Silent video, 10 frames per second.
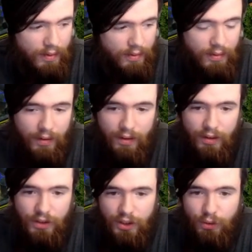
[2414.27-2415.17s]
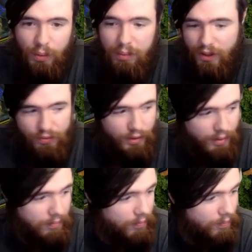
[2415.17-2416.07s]
He literally just went plus three.
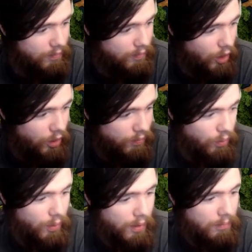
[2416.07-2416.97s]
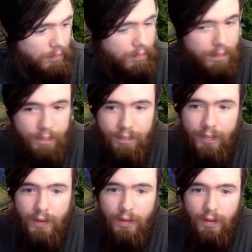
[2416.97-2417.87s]
Out of nowhere.
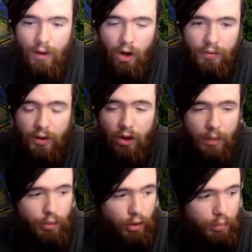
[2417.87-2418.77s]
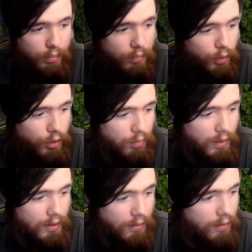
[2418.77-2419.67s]
Off the top rope. What do you
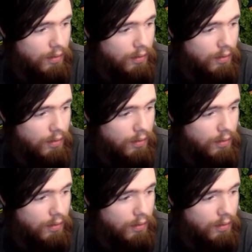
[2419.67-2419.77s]
mean?